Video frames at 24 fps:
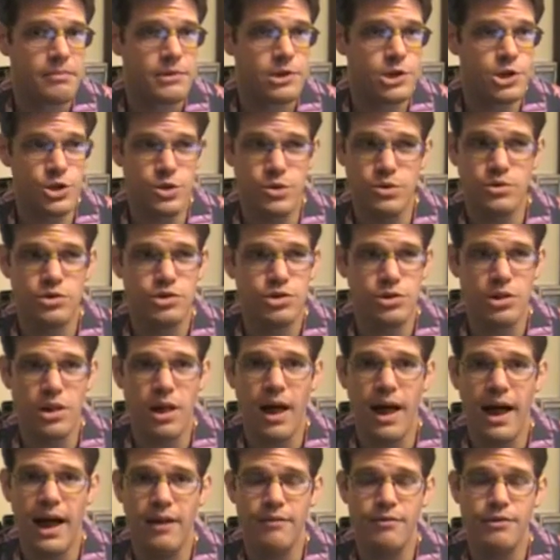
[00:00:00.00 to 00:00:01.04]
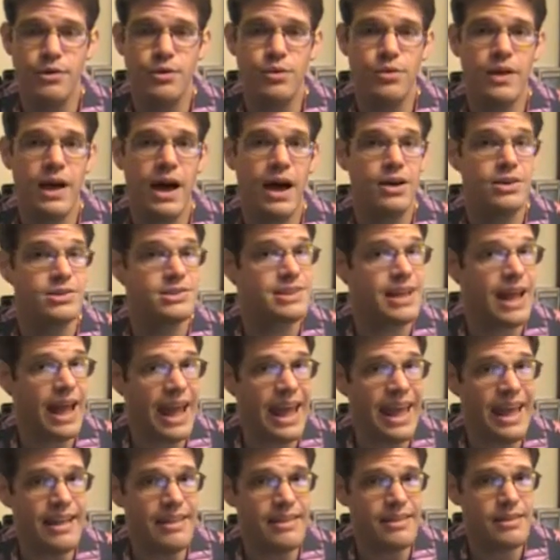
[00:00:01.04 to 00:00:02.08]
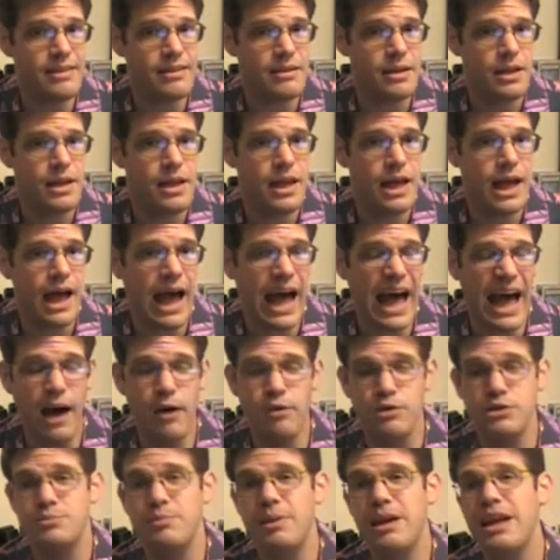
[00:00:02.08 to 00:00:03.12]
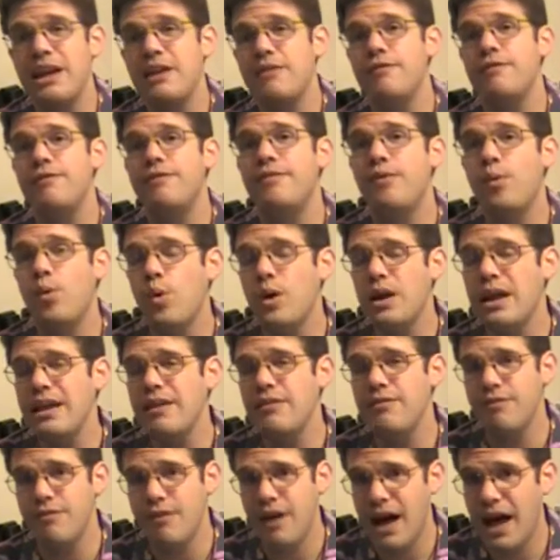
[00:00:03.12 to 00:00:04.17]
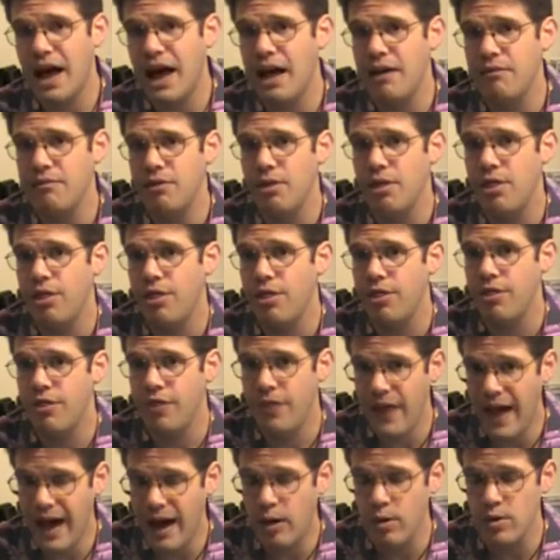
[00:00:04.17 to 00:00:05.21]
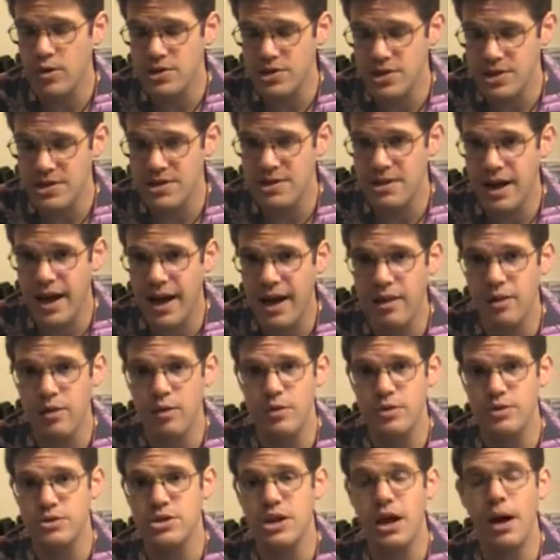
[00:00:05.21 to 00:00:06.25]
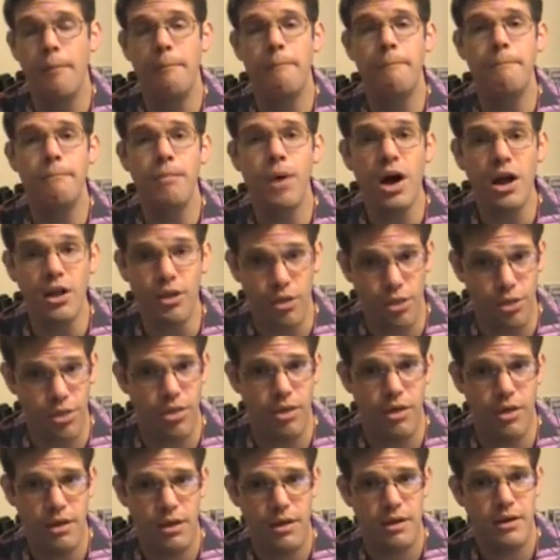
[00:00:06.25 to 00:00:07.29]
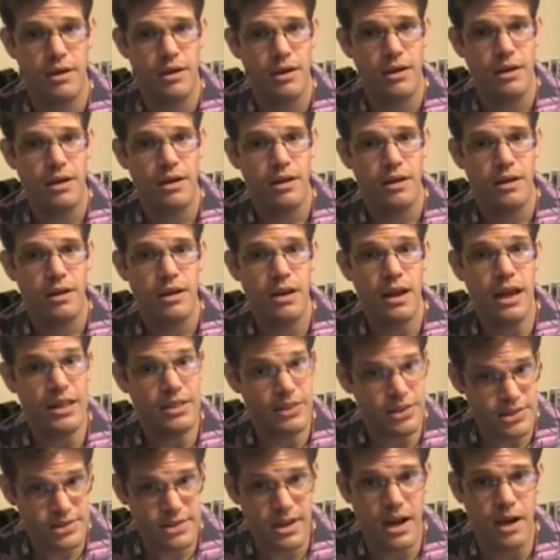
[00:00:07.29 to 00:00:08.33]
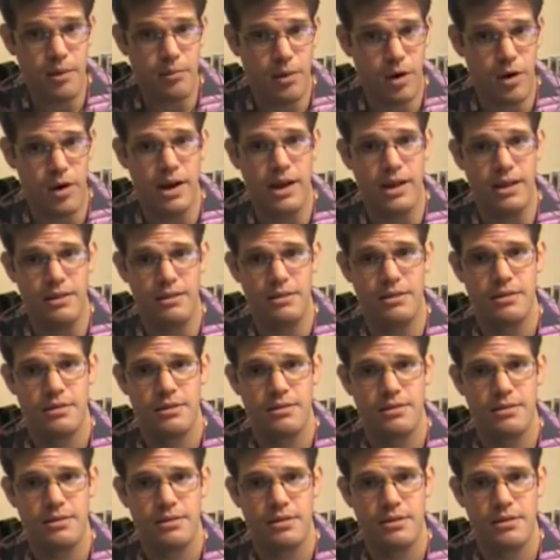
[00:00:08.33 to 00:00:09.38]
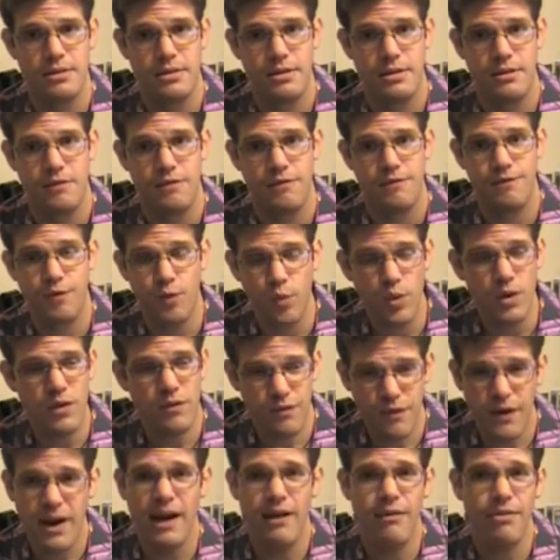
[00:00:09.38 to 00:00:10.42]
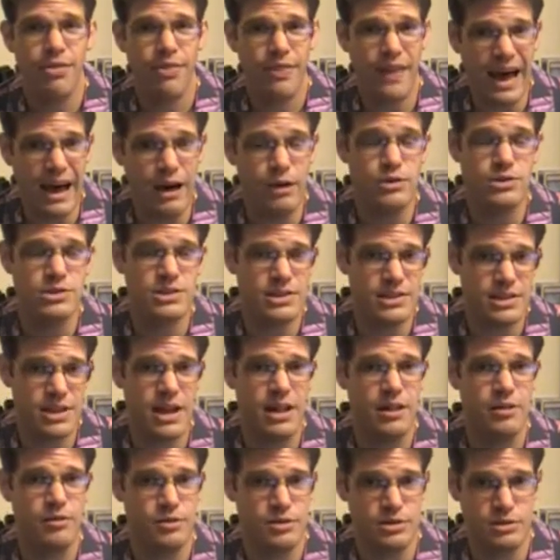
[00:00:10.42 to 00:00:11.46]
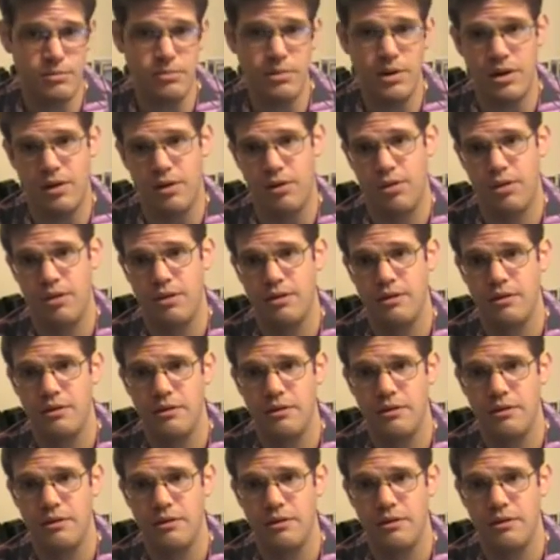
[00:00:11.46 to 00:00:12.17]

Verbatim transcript: June or July of 2008, I was making $45,000 a month in the stock market. $45,000 a month